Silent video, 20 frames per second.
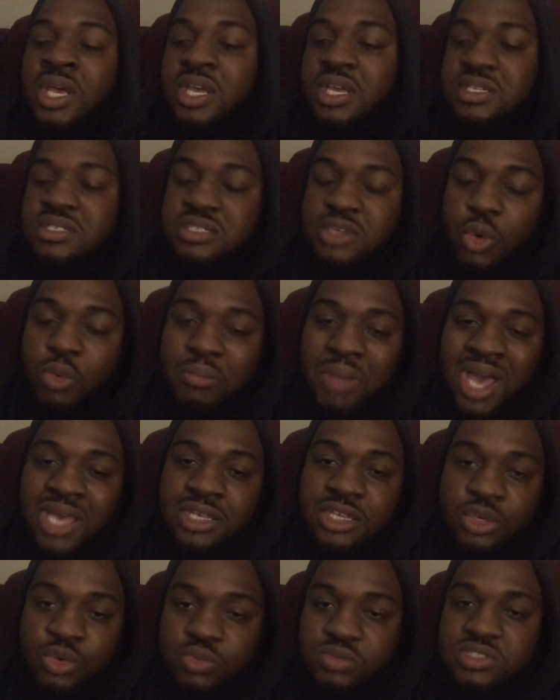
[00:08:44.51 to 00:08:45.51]
it's on my
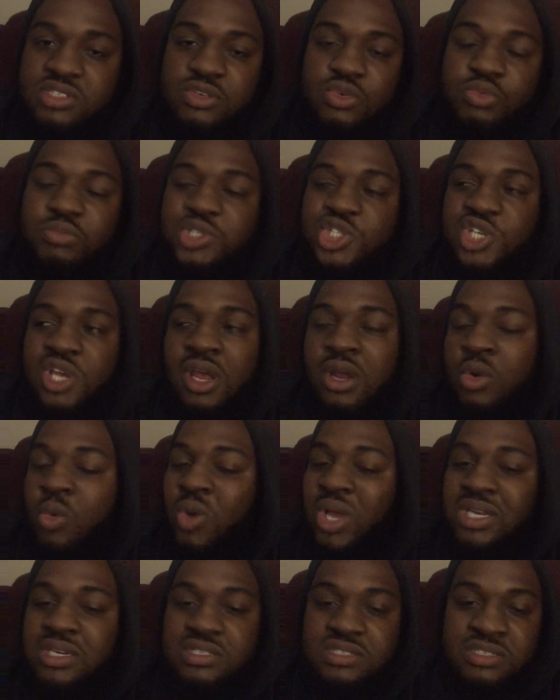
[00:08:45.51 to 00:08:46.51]
YouTube
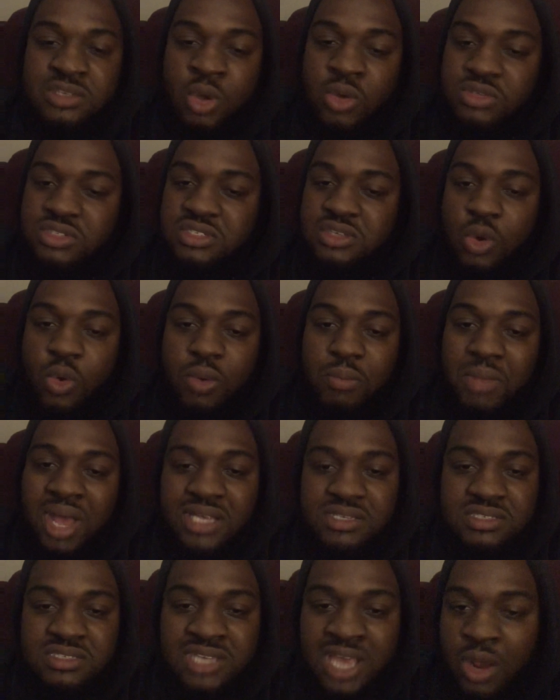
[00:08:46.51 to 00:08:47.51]
channel and it's also on my
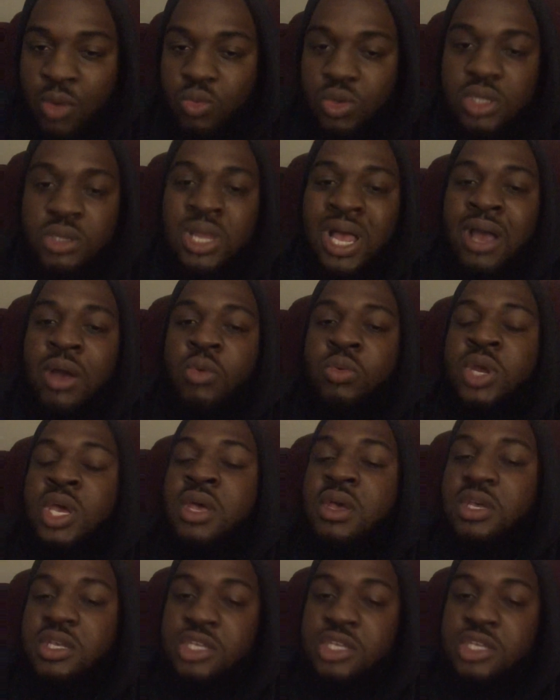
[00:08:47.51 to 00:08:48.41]
SoundCloud.